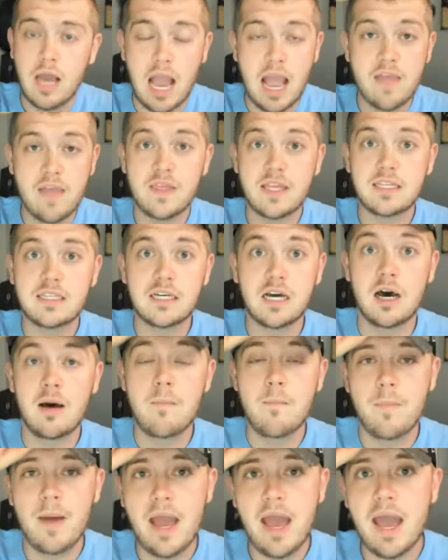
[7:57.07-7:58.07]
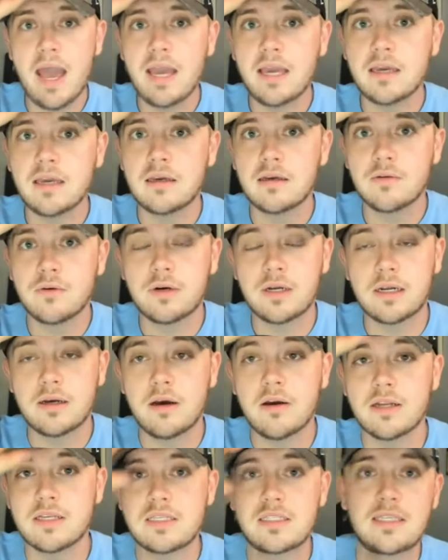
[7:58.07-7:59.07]
and then come back on a
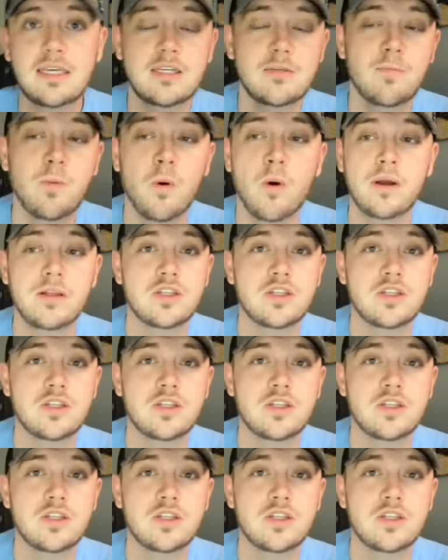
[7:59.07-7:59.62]
6-point